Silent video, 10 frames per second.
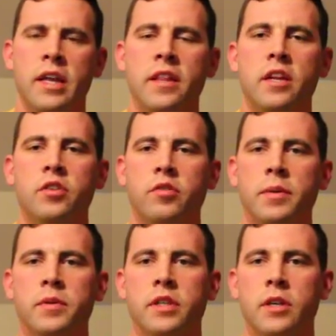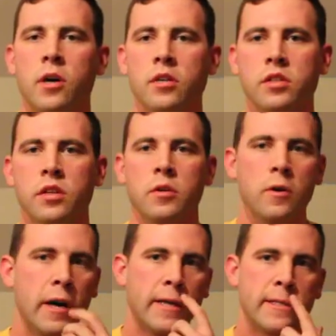In the description
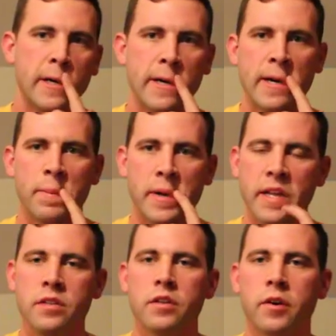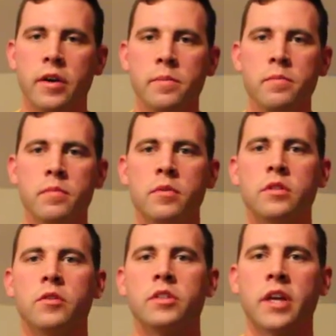also, I started up an Instagram,
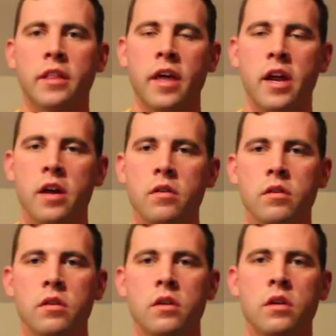so check that out.